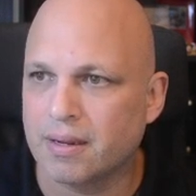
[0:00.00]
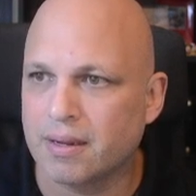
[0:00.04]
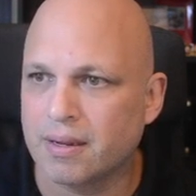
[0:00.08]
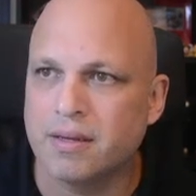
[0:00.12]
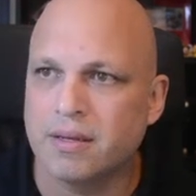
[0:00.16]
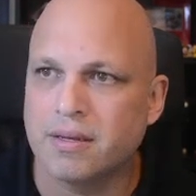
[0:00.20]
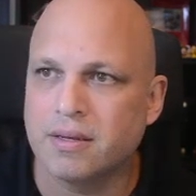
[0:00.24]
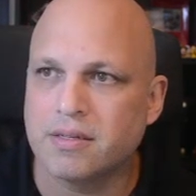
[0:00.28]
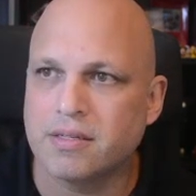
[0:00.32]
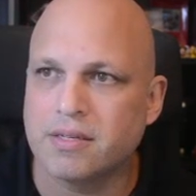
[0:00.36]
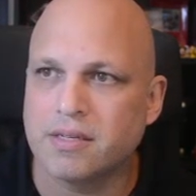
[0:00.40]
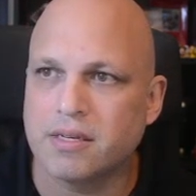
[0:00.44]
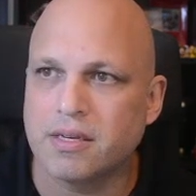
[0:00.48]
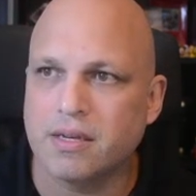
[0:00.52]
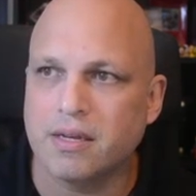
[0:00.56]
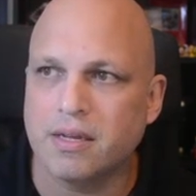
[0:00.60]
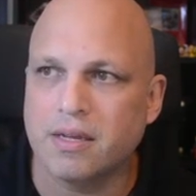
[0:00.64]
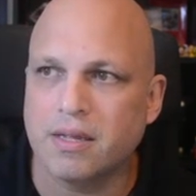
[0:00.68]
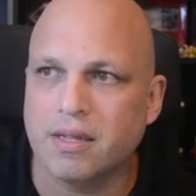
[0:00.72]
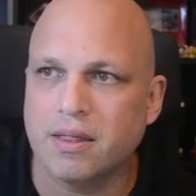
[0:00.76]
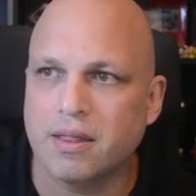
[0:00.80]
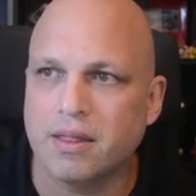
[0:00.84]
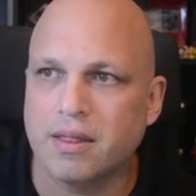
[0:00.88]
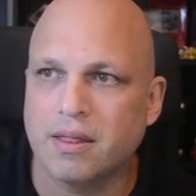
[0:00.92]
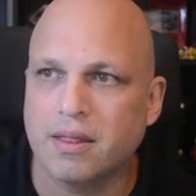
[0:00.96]
See,
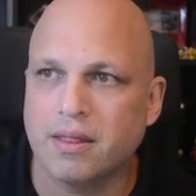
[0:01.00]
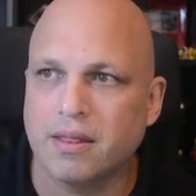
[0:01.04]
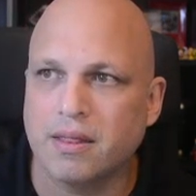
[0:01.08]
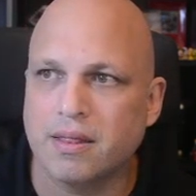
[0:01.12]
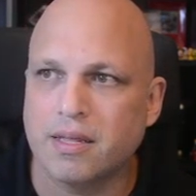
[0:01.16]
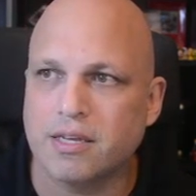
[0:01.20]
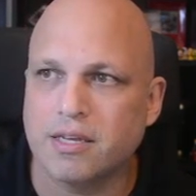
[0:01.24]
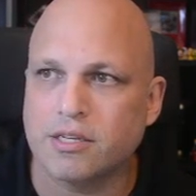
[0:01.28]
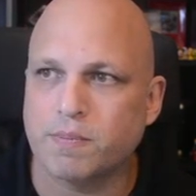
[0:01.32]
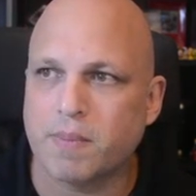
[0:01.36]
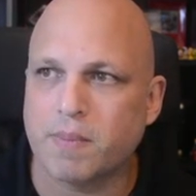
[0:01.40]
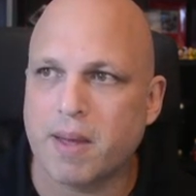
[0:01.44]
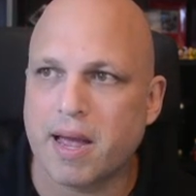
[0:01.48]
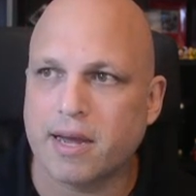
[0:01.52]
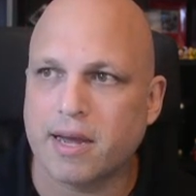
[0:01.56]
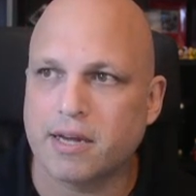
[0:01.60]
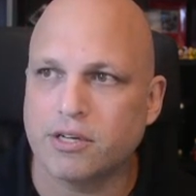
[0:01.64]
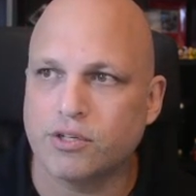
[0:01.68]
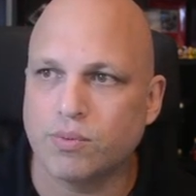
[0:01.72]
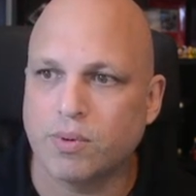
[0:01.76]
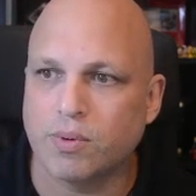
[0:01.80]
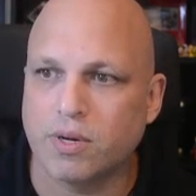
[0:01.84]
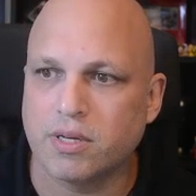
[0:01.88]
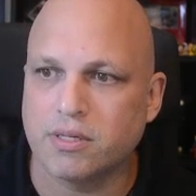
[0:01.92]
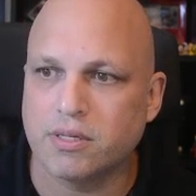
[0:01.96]
this package
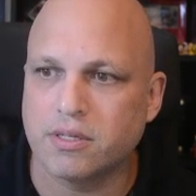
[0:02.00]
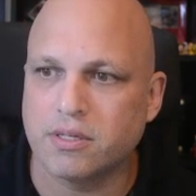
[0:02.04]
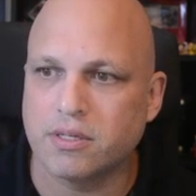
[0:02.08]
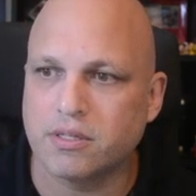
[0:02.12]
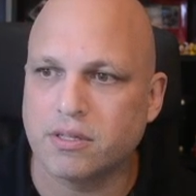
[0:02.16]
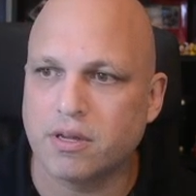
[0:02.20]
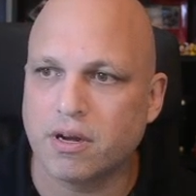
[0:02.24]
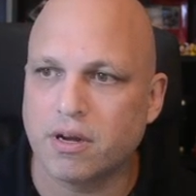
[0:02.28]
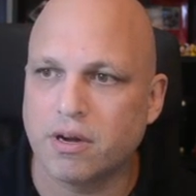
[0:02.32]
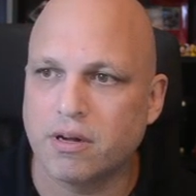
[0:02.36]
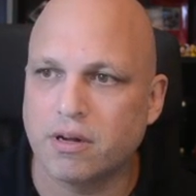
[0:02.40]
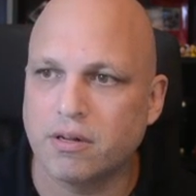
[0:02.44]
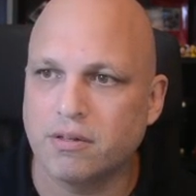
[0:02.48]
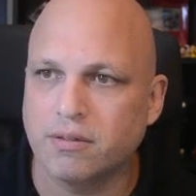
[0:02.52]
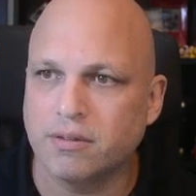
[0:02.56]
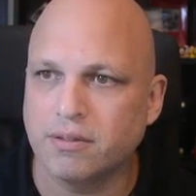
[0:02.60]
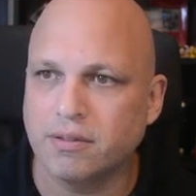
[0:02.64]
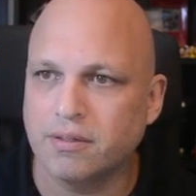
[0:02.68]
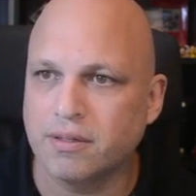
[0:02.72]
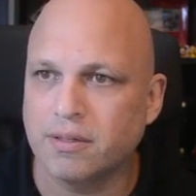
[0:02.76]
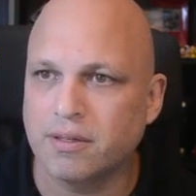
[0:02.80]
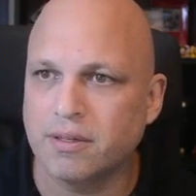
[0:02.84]
was installed.